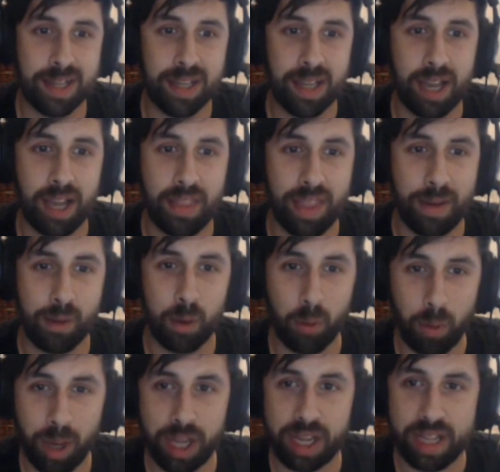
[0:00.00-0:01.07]
and they're all
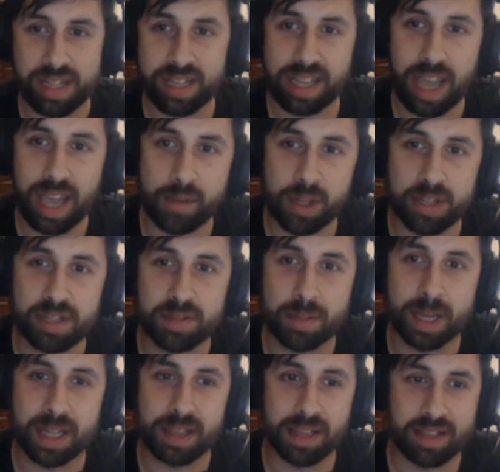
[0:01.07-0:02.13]
working together to
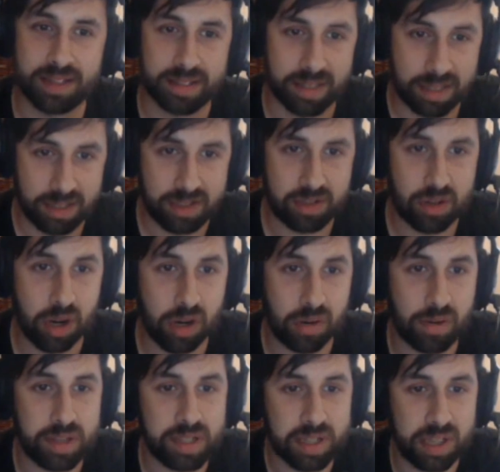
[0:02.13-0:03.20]
make this
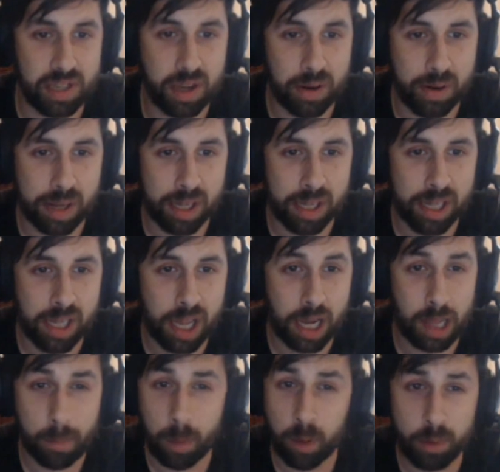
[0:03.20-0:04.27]
stronger and securer. And
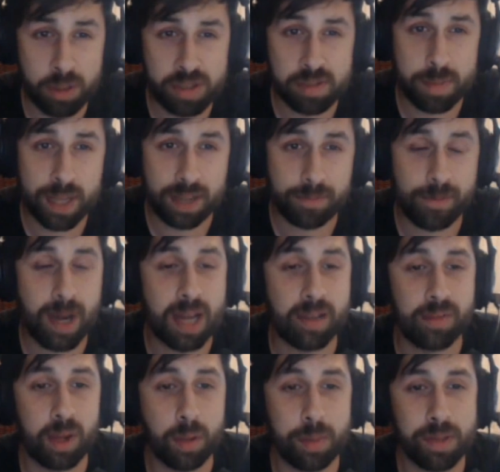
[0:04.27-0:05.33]
I'm always a big fan
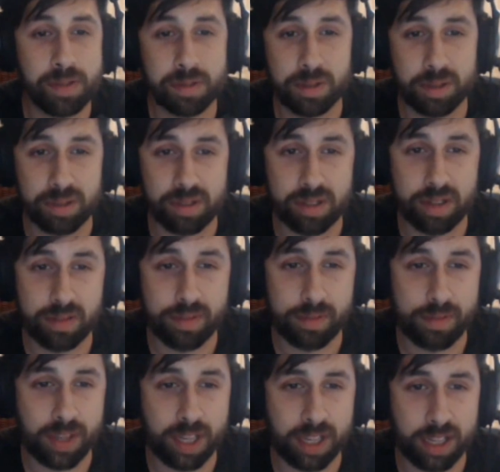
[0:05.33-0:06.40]
of open source stuff. I
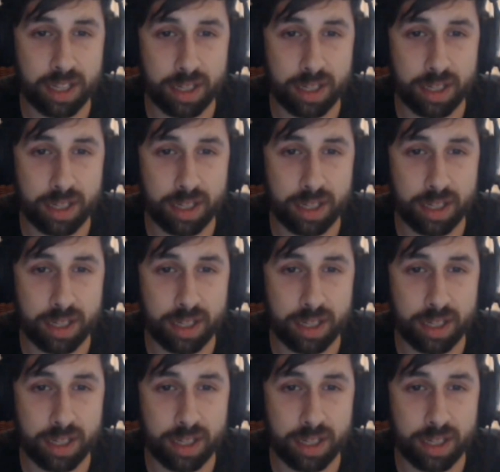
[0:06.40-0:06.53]
think